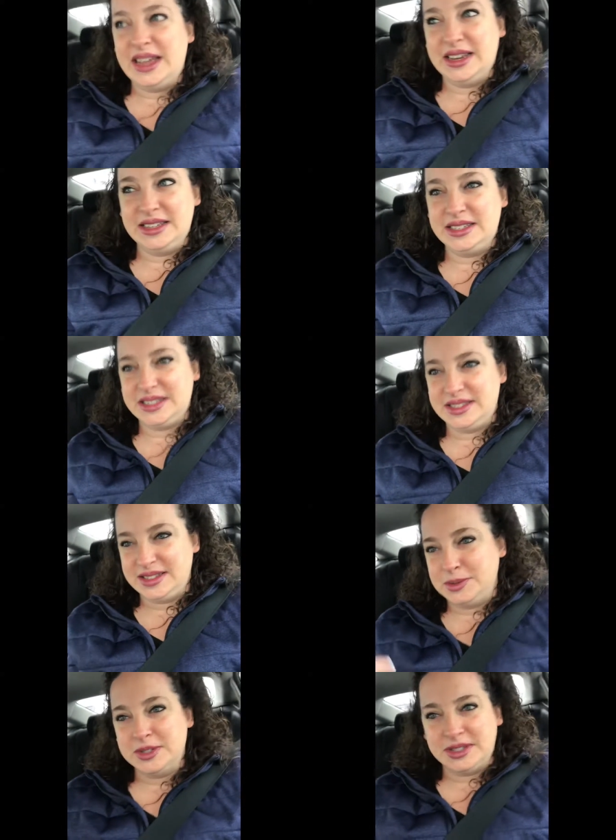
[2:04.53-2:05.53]
And
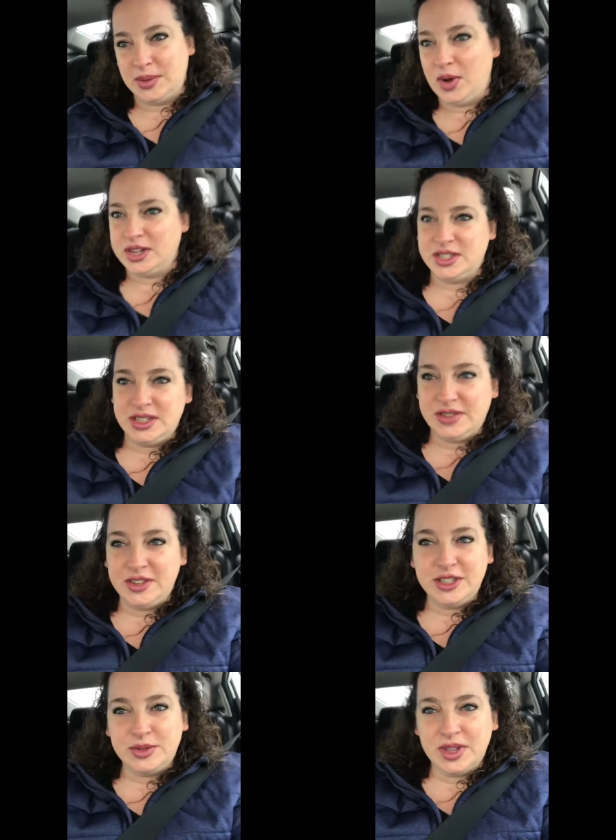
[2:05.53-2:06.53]
he was, I watching
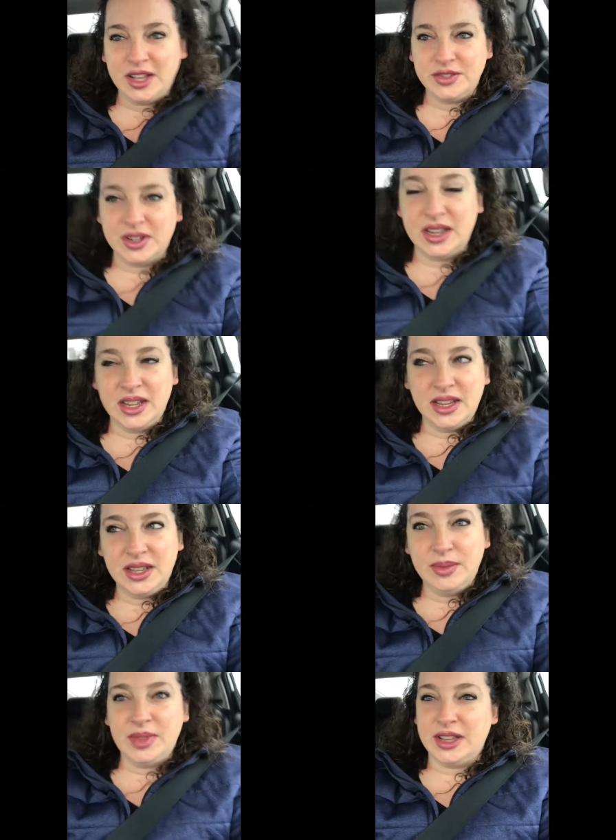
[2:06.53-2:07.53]
TV and doing laundry.
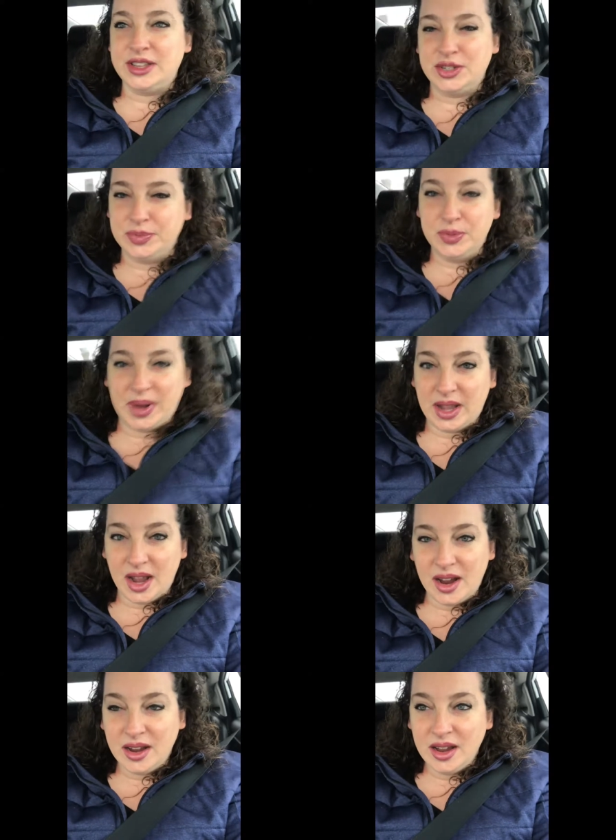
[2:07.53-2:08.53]
Like, did you move my
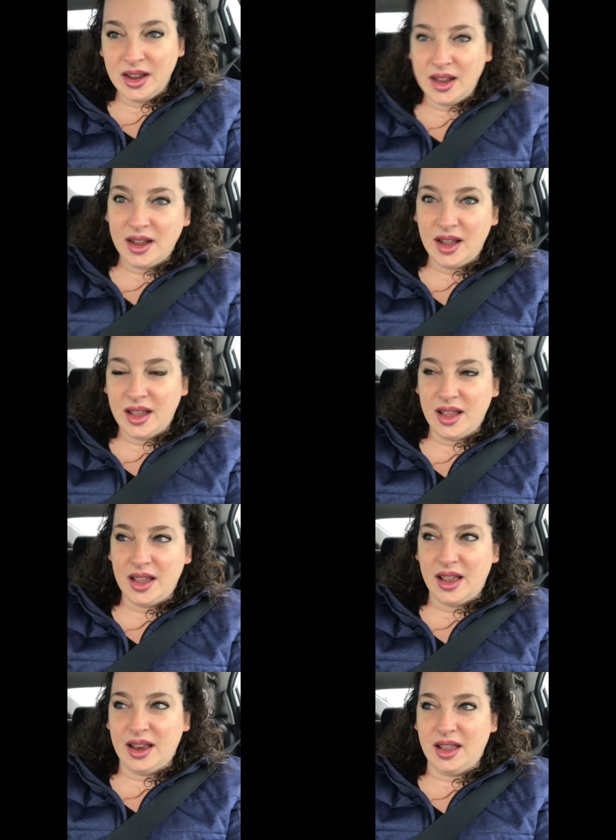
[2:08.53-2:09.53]
car?
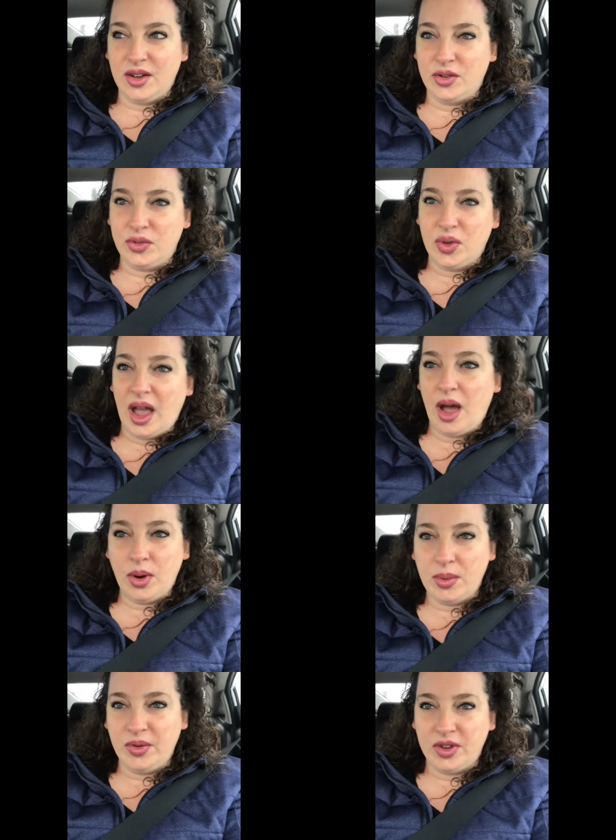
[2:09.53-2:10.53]
And he goes, how
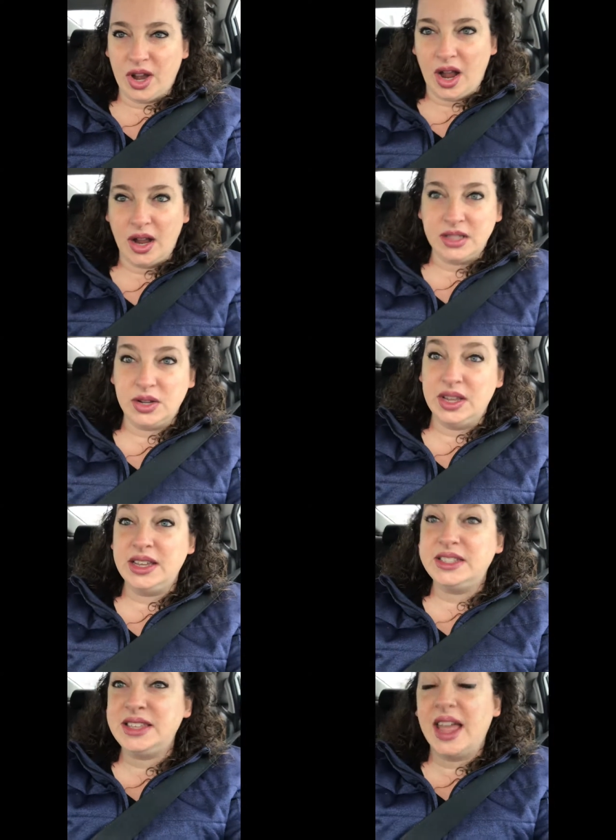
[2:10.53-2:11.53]
would I move your car? So
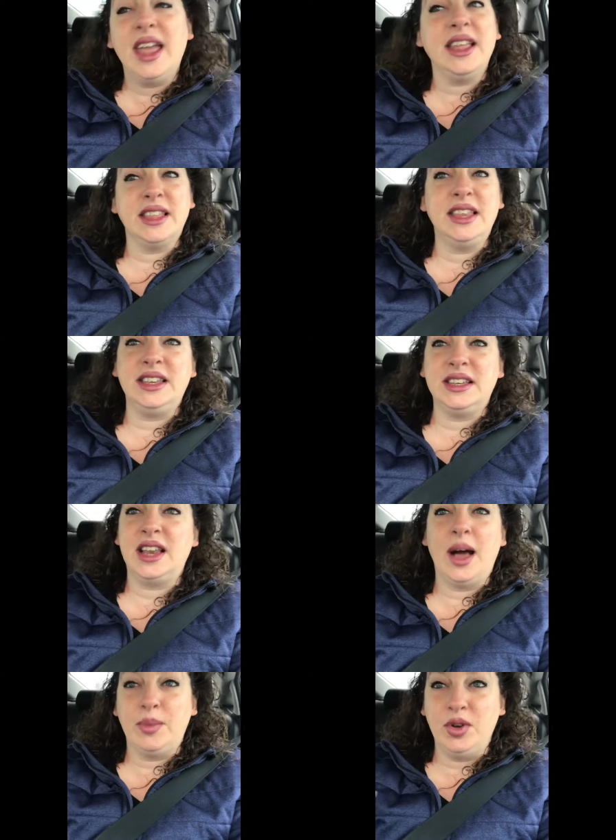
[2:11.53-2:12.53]
he's saying that he did
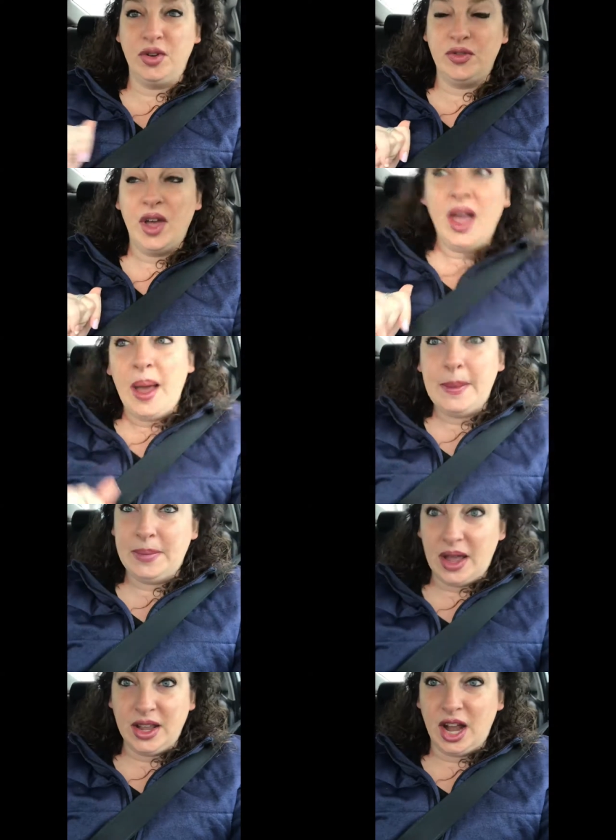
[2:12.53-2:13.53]
not move
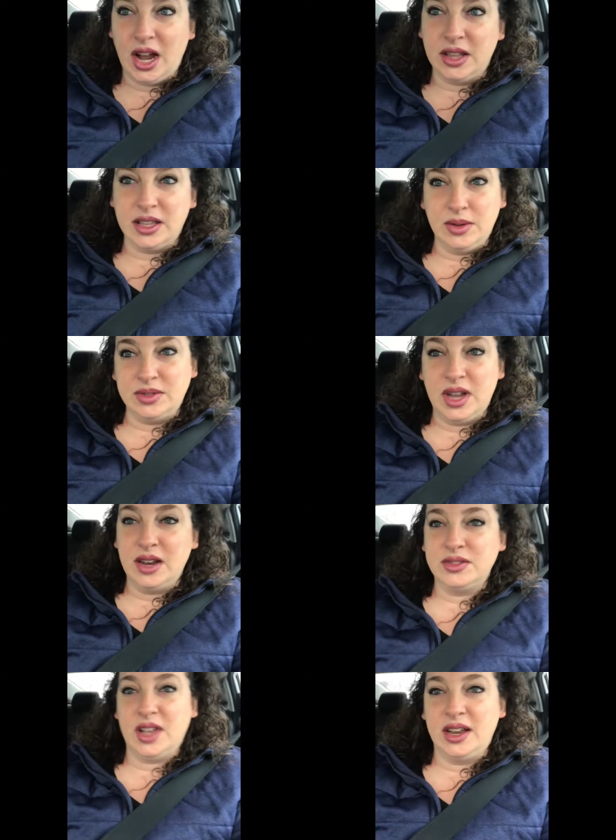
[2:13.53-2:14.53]
my car, that he was not
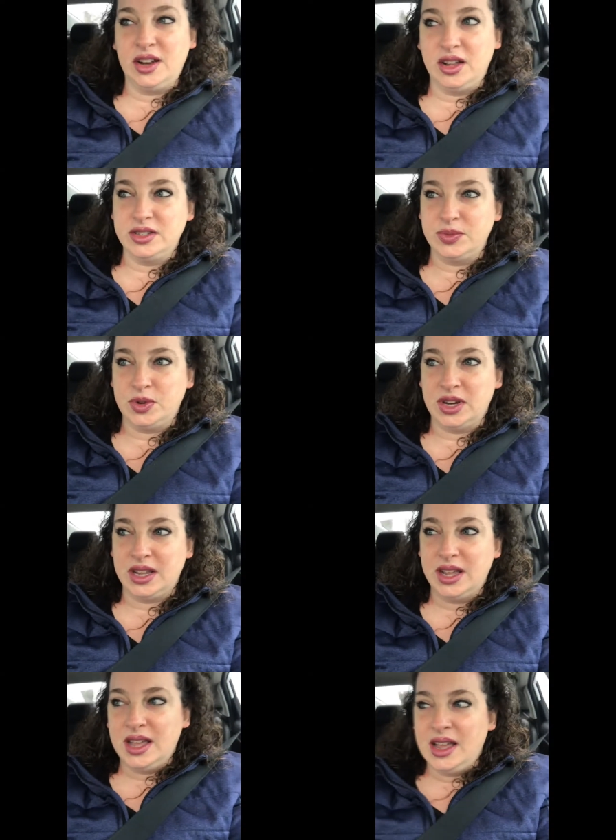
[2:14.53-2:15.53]
outside at all this
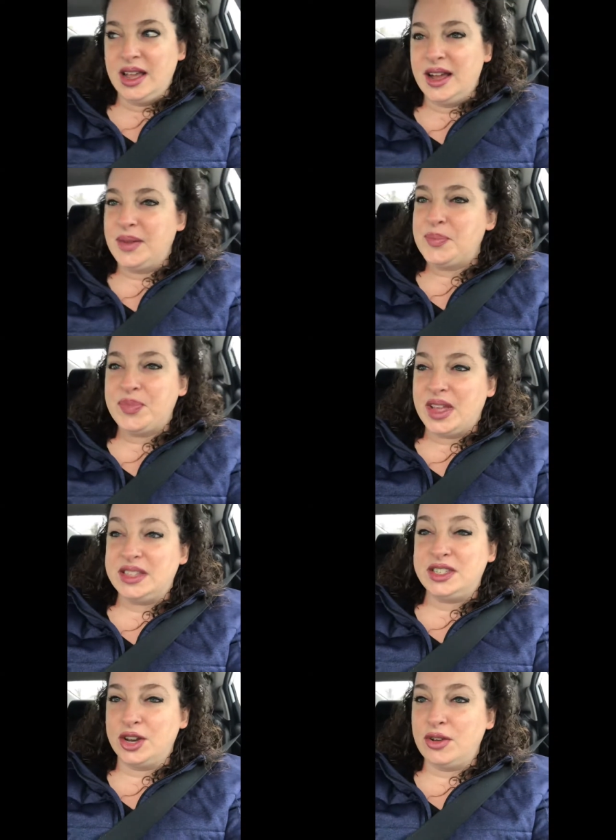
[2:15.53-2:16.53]
morning. I
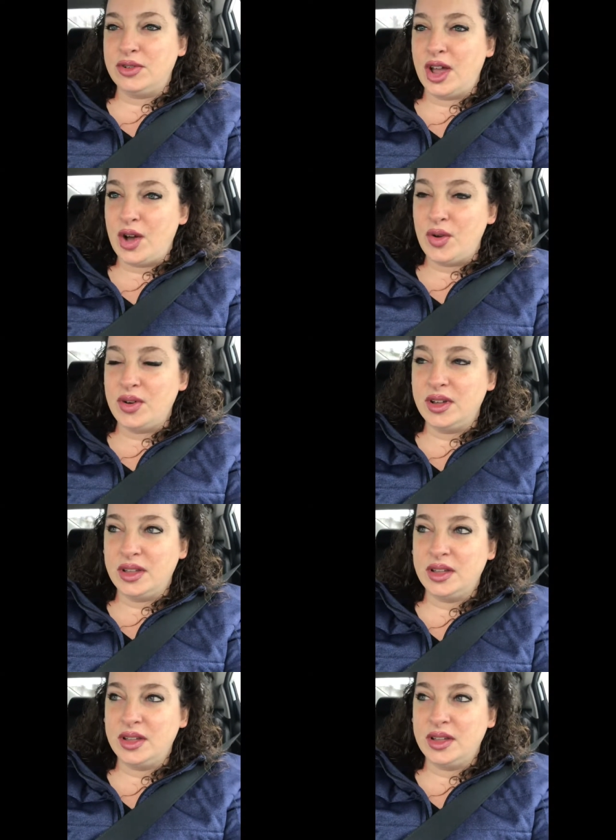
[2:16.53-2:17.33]
still don't know.